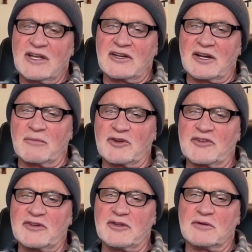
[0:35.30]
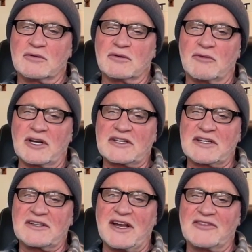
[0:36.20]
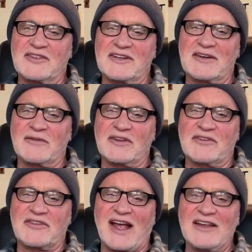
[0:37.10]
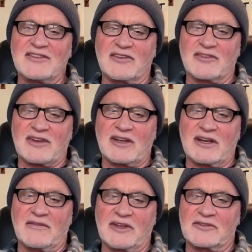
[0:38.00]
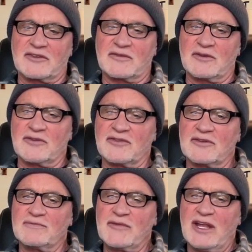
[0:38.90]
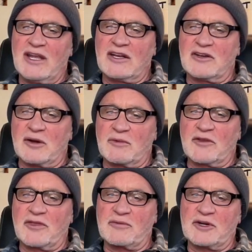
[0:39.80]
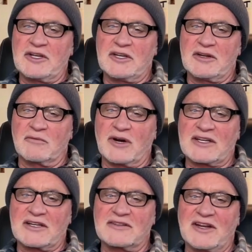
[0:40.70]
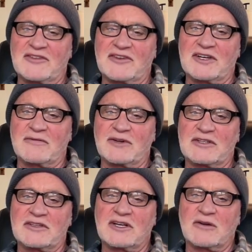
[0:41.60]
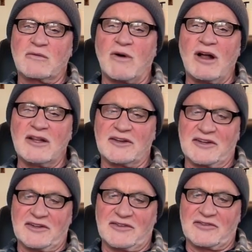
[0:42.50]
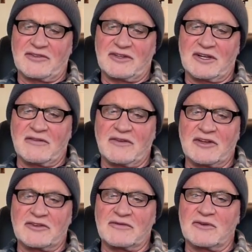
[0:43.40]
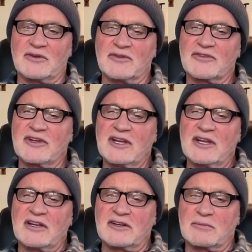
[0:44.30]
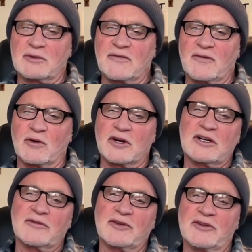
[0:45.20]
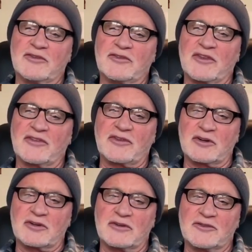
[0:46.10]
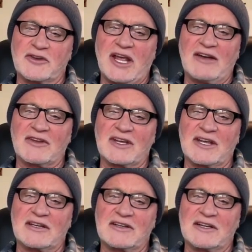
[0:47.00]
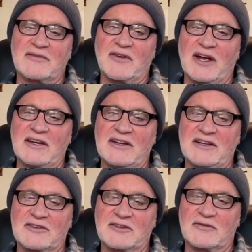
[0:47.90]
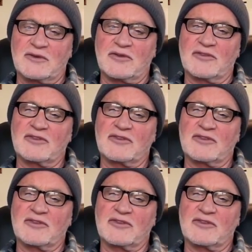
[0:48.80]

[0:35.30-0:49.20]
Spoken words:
Number 2, recognize the different sizes of intervals. Number 3, recognize the different qualities of intervals. Number 4, use the circle to navigate and find intervals.